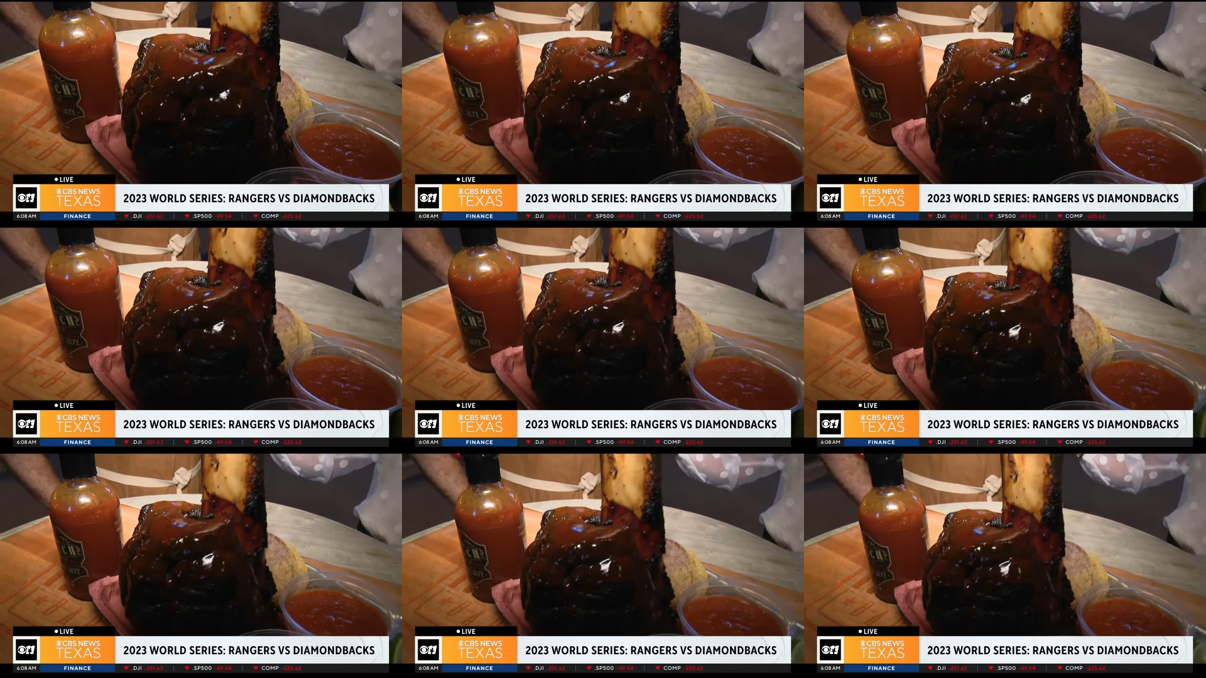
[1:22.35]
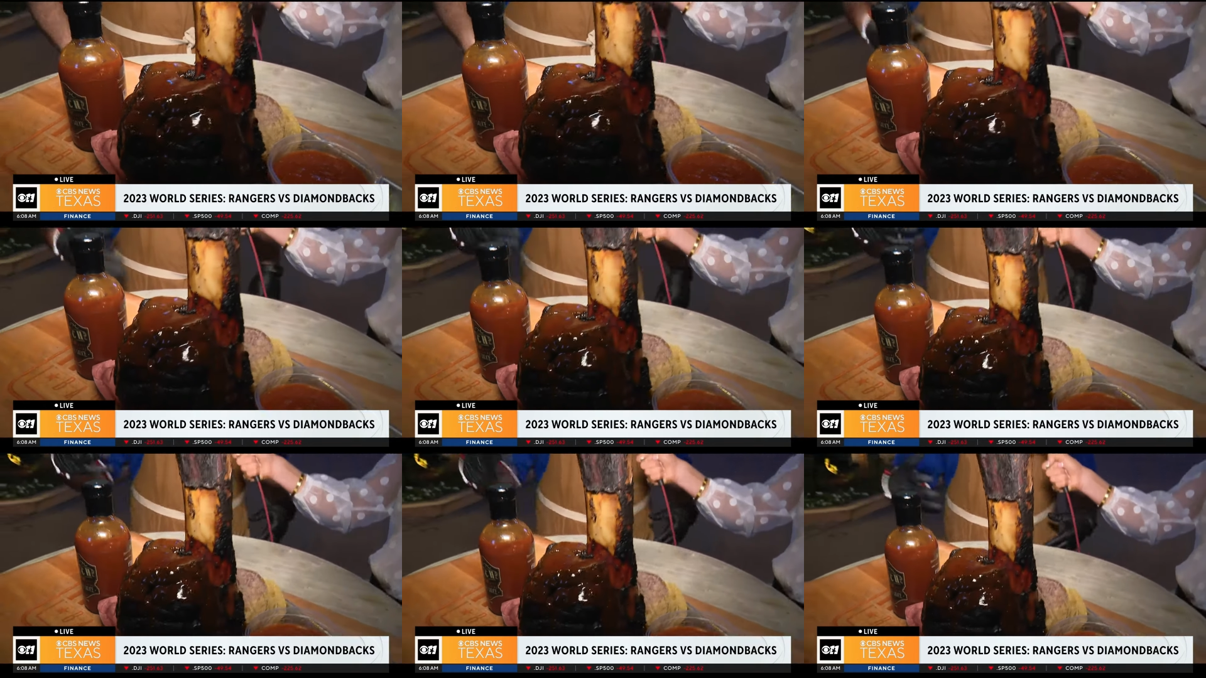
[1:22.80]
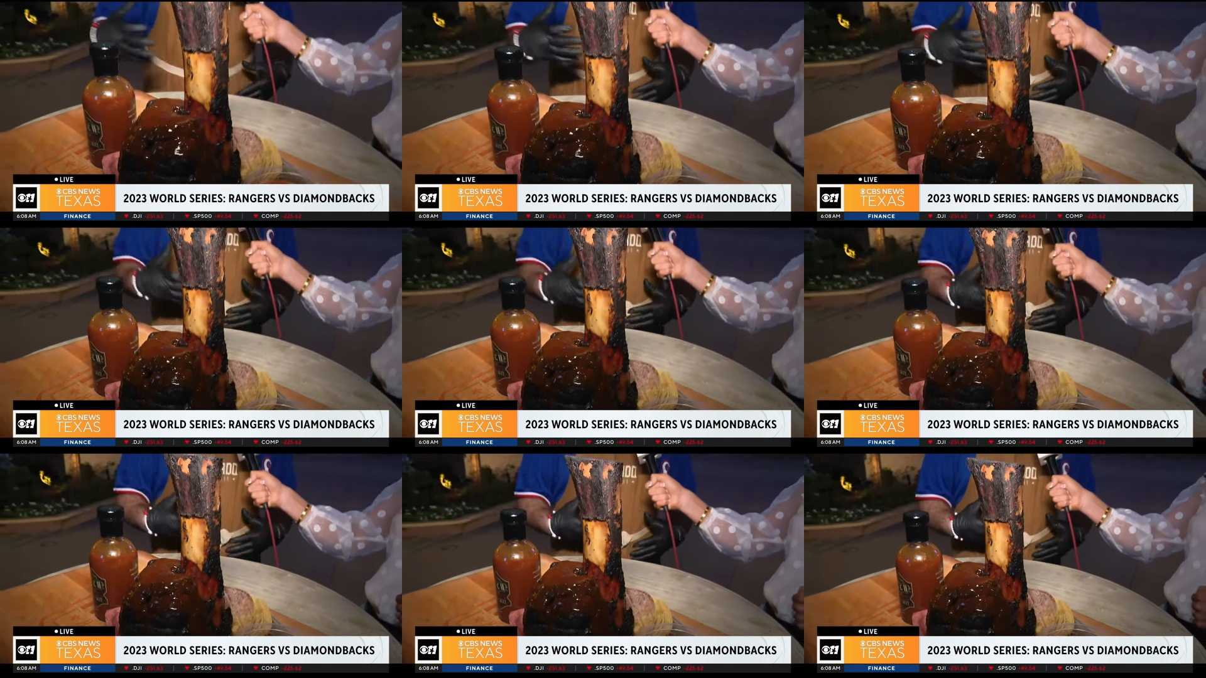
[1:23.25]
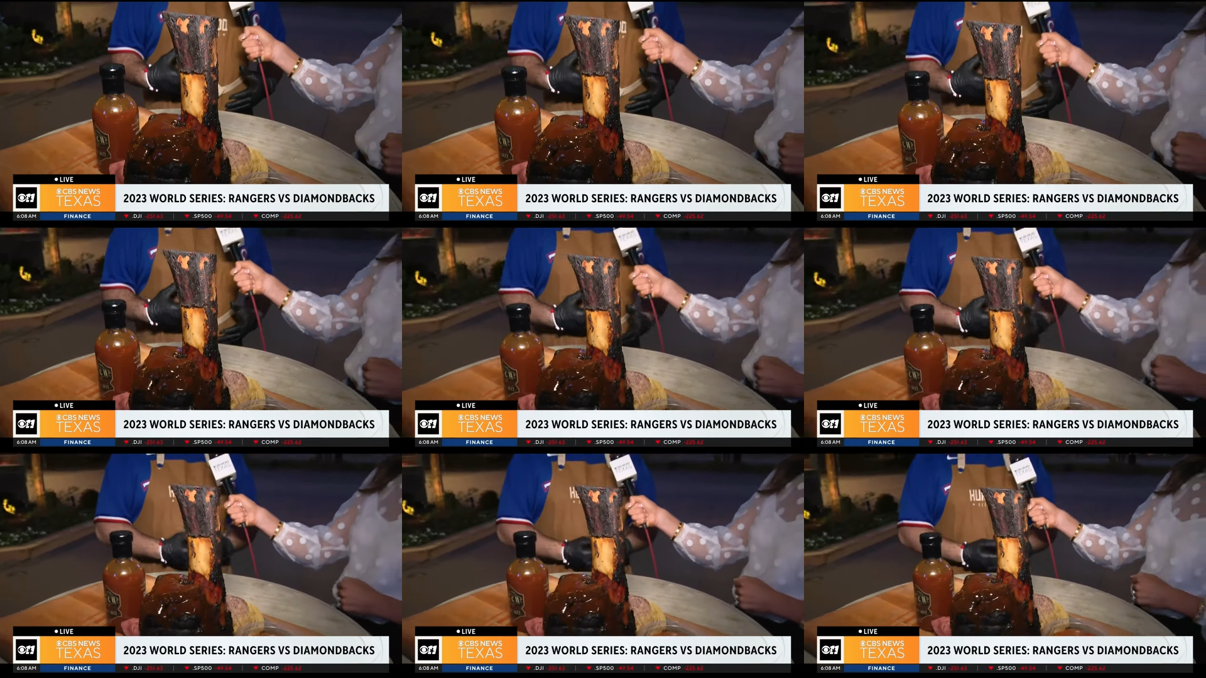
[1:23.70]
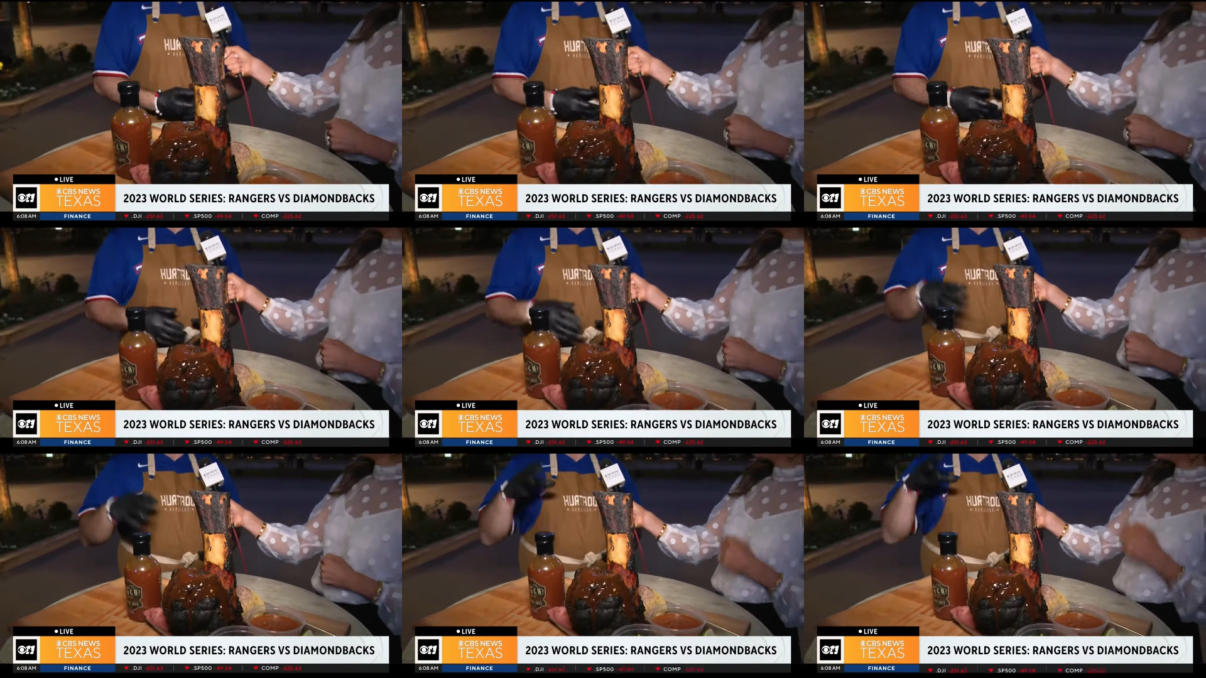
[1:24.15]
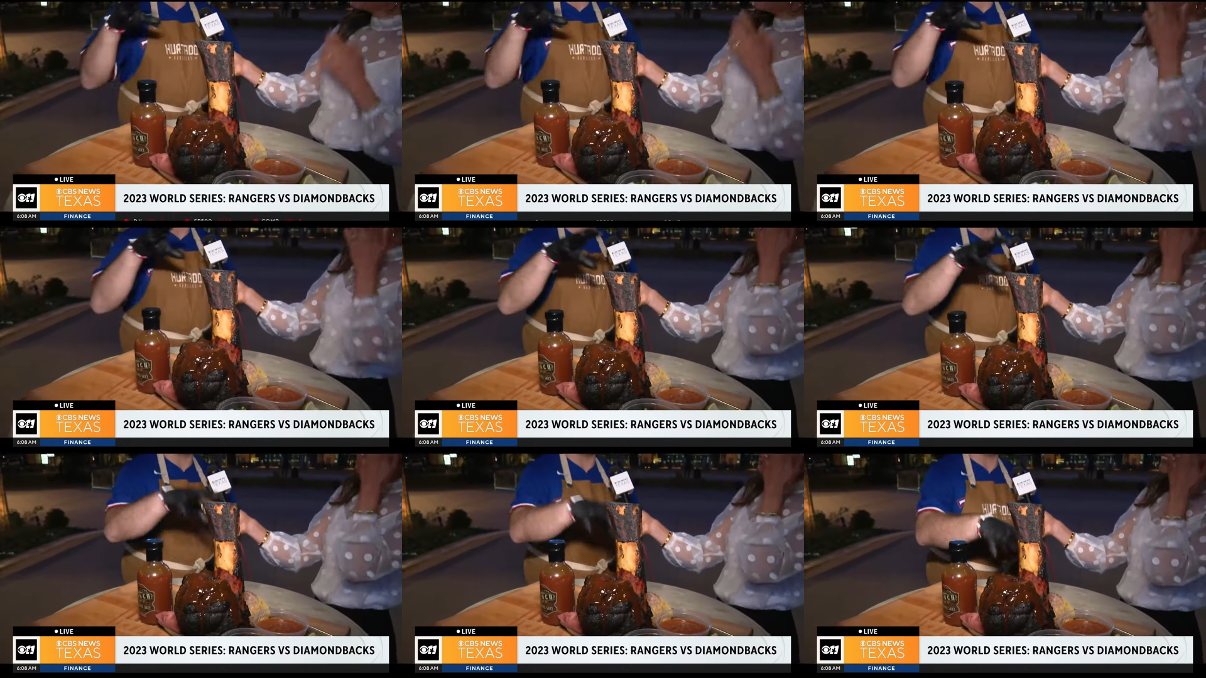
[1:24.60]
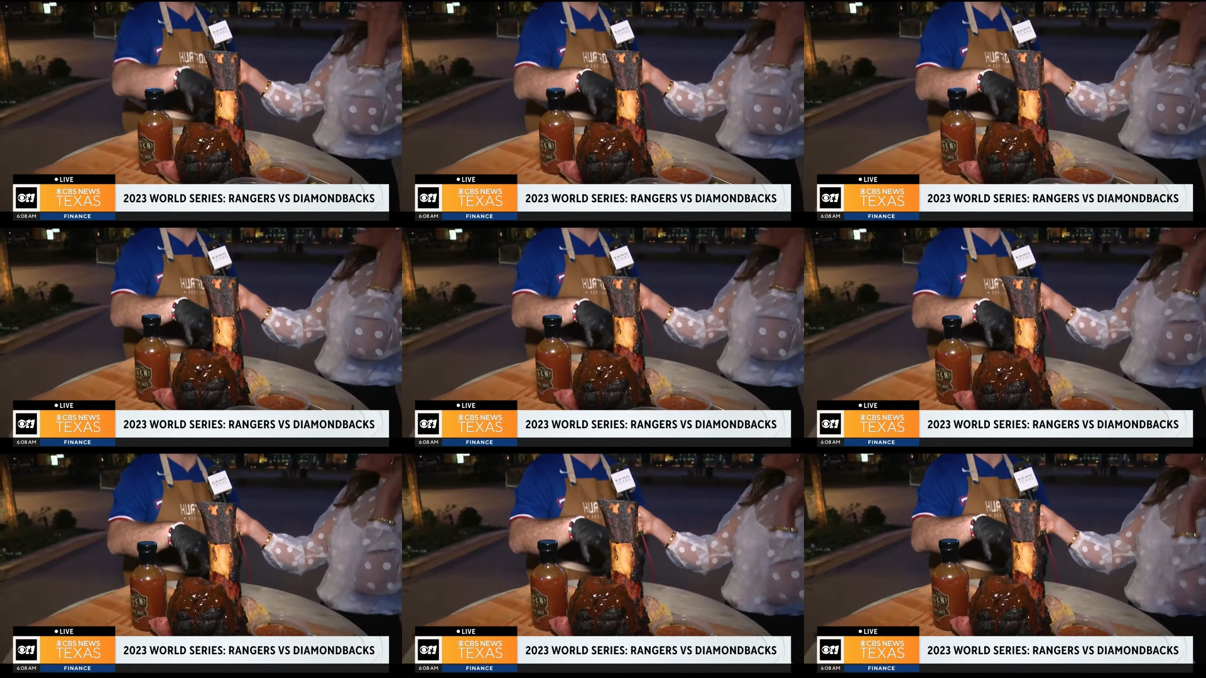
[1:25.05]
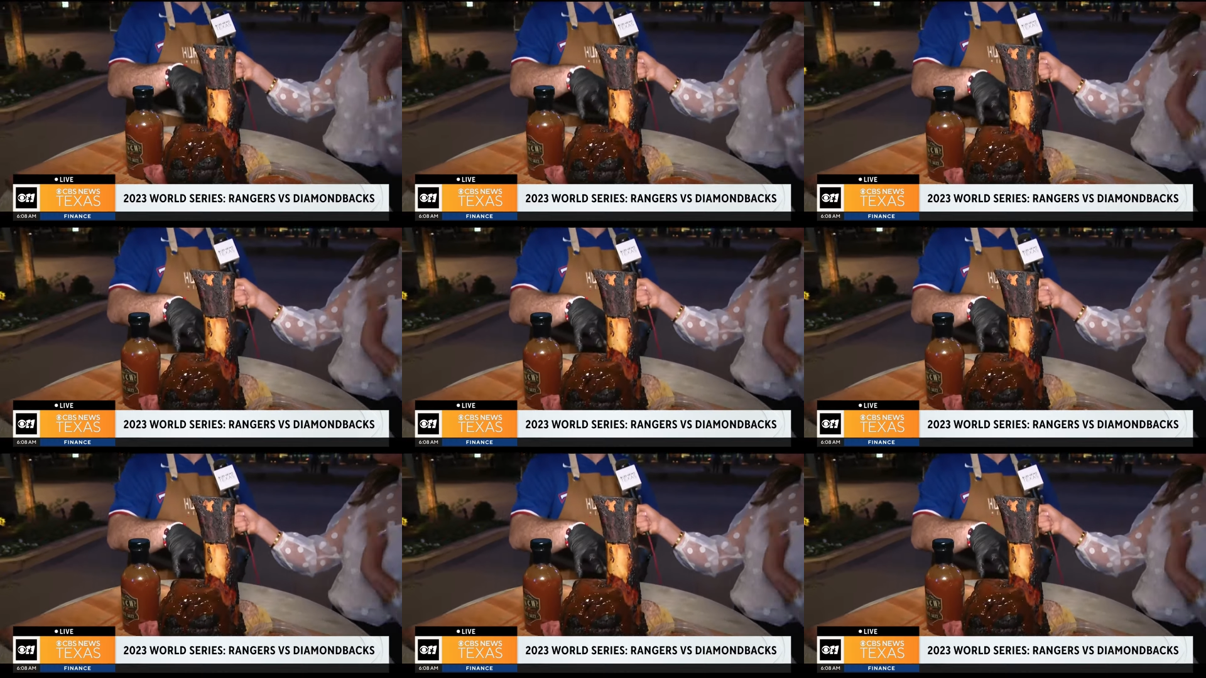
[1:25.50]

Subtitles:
[unreadable: no face in view]